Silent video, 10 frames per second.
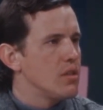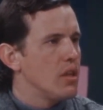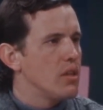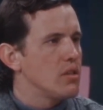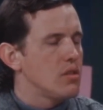
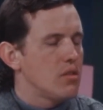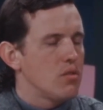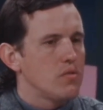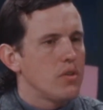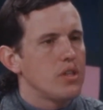And it's, of
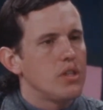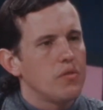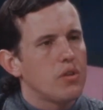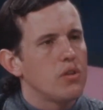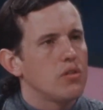course, very
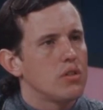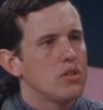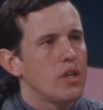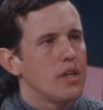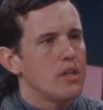difficult to
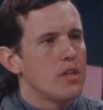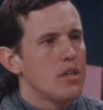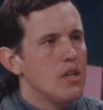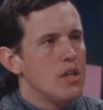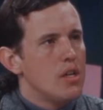try to
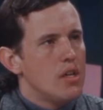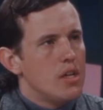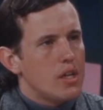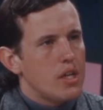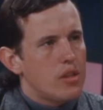
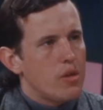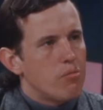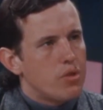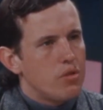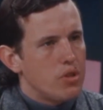get them
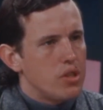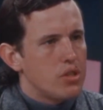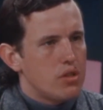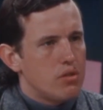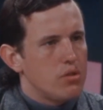through these
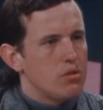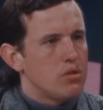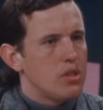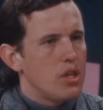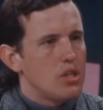crucial
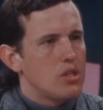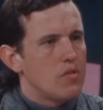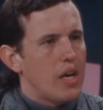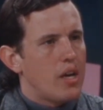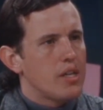stages
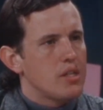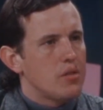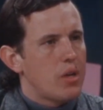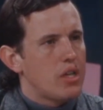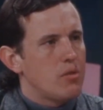of
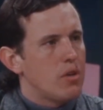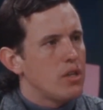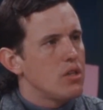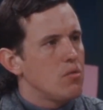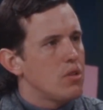adolescent
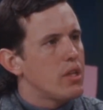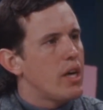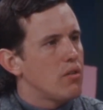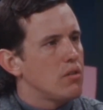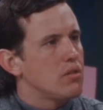maturation
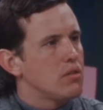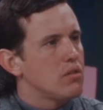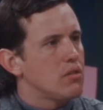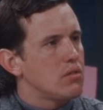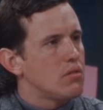without
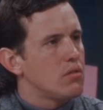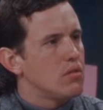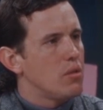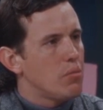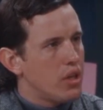
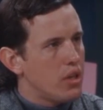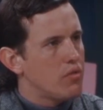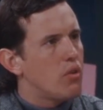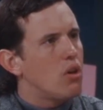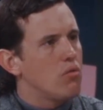them getting
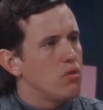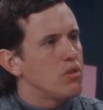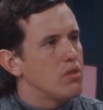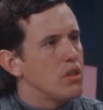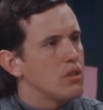involved
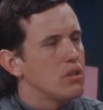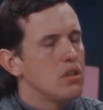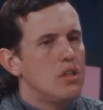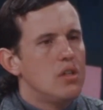with drugs.